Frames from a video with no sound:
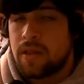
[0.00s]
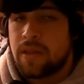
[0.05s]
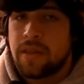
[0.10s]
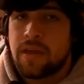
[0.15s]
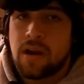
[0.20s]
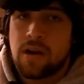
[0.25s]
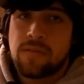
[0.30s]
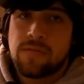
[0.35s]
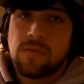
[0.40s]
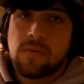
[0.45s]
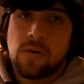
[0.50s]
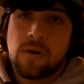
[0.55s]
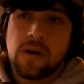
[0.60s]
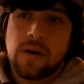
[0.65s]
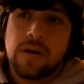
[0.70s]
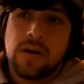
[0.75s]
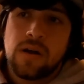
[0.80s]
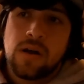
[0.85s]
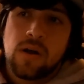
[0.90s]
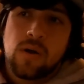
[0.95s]
Therefore,
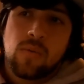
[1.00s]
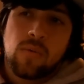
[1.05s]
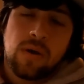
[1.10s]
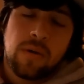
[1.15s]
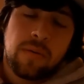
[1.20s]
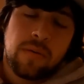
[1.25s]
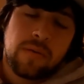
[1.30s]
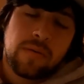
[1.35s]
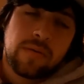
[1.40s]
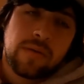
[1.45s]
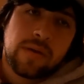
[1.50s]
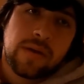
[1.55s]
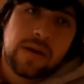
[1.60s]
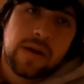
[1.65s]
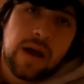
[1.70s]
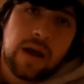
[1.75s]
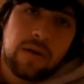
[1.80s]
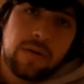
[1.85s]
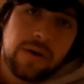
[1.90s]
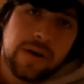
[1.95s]
while
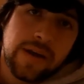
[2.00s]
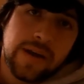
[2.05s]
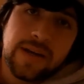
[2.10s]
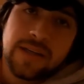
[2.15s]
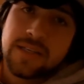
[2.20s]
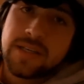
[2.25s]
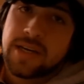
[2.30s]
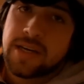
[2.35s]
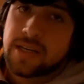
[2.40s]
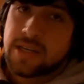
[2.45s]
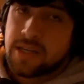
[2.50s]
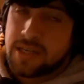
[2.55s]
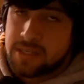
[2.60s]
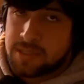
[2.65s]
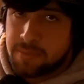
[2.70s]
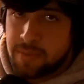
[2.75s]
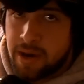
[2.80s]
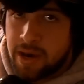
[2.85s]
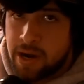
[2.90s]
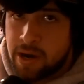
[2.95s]
caloric intake
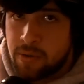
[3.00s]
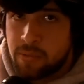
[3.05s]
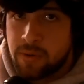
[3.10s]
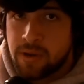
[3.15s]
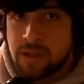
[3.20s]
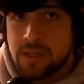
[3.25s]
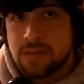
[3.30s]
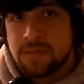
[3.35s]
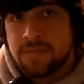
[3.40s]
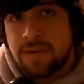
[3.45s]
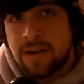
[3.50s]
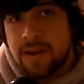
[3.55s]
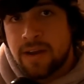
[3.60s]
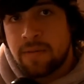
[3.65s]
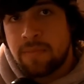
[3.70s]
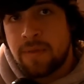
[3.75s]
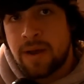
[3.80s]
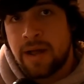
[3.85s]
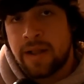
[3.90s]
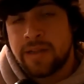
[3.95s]
does matter, we need to find a
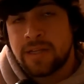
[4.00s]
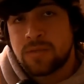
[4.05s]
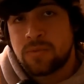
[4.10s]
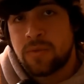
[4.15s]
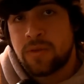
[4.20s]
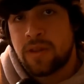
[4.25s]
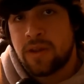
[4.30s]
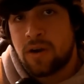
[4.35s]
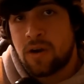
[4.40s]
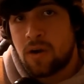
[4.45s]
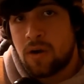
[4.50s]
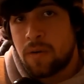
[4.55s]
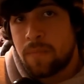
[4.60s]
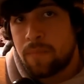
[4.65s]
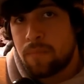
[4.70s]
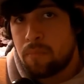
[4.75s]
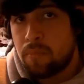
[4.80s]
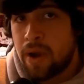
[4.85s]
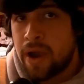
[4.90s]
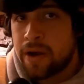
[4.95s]
balance within our
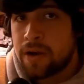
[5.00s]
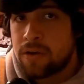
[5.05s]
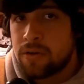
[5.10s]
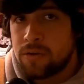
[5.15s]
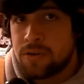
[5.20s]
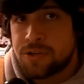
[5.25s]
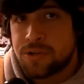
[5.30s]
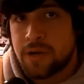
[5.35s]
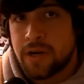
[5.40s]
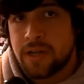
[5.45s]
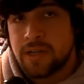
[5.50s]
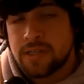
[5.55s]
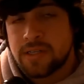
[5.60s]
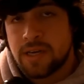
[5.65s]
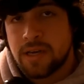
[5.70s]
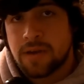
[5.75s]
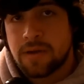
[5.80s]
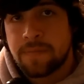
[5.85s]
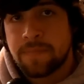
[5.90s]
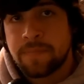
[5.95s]
macronutrient
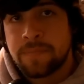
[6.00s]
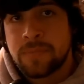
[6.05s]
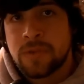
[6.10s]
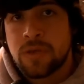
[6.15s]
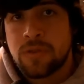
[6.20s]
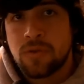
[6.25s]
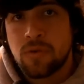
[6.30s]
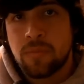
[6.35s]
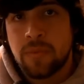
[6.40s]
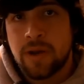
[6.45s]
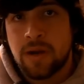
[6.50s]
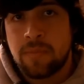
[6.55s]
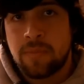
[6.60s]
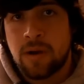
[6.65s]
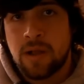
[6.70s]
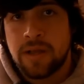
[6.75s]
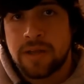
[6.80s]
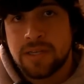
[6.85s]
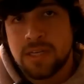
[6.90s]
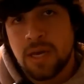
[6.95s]
intake through
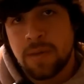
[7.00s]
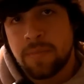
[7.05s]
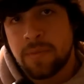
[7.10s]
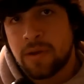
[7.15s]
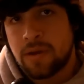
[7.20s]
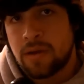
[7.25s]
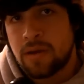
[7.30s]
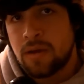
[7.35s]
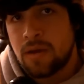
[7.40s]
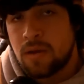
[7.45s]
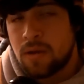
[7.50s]
metabolic typing.